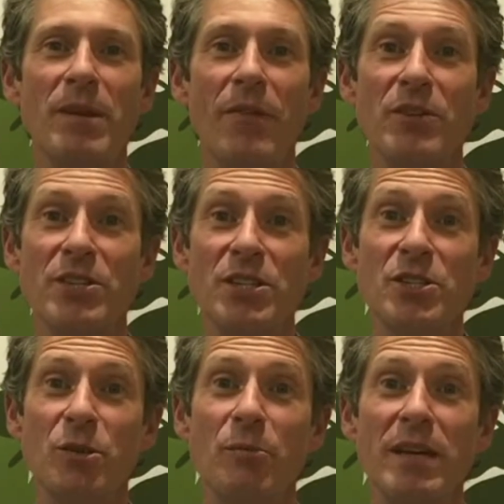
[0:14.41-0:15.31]
Now the
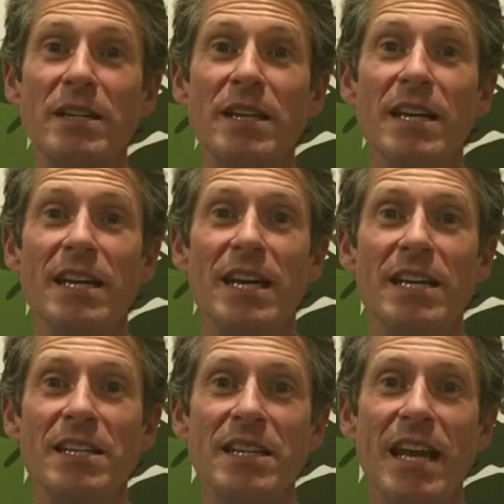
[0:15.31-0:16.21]
distal bit
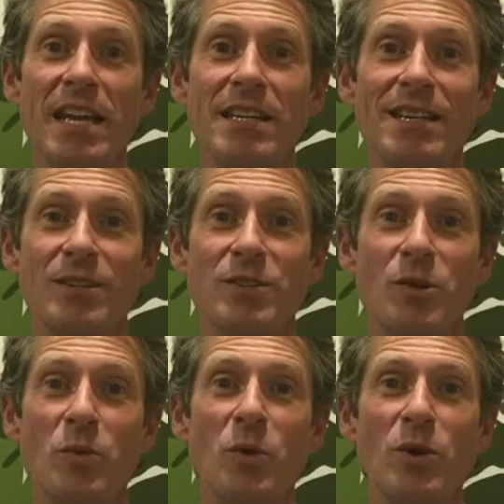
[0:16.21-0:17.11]
is at the end down
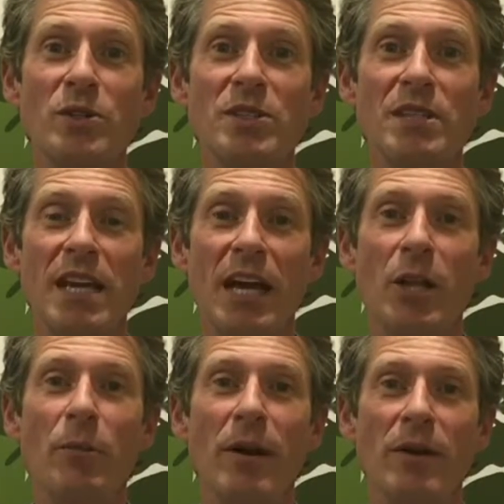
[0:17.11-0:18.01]
towards the
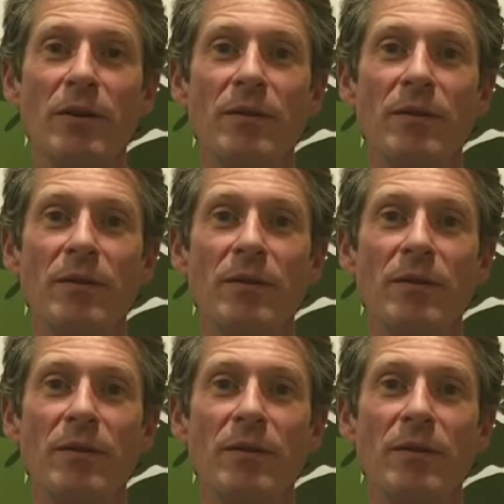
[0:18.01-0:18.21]
elbow.